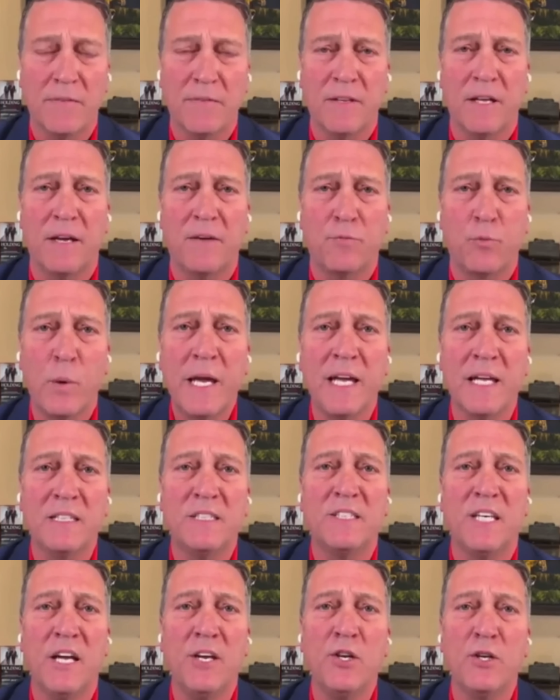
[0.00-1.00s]
if, if, if we
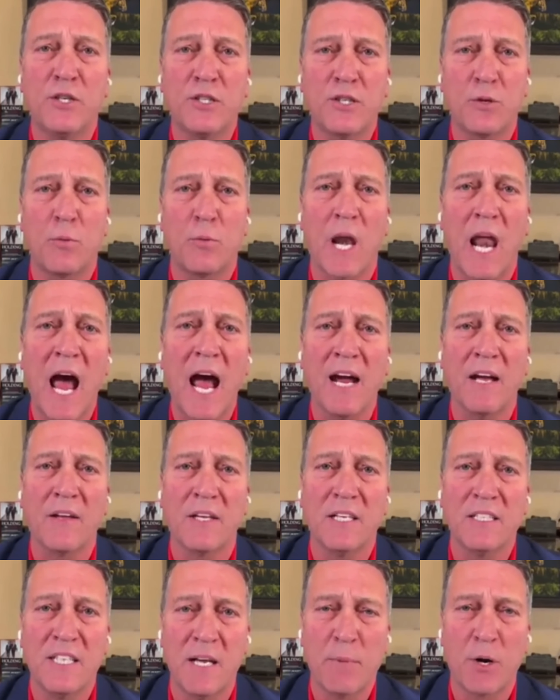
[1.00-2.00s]
continue to rely
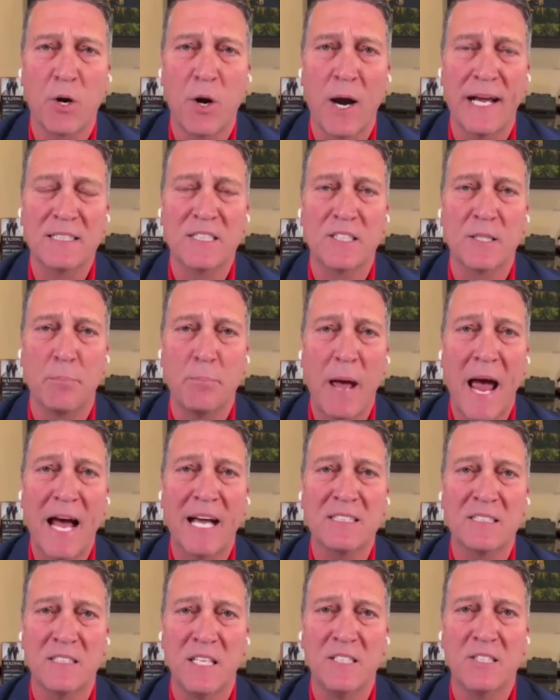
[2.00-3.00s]
on the Democrats to
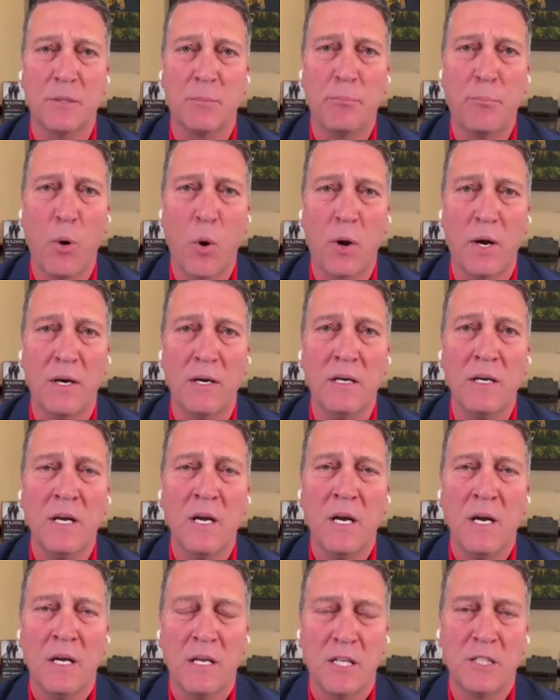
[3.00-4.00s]
pass these important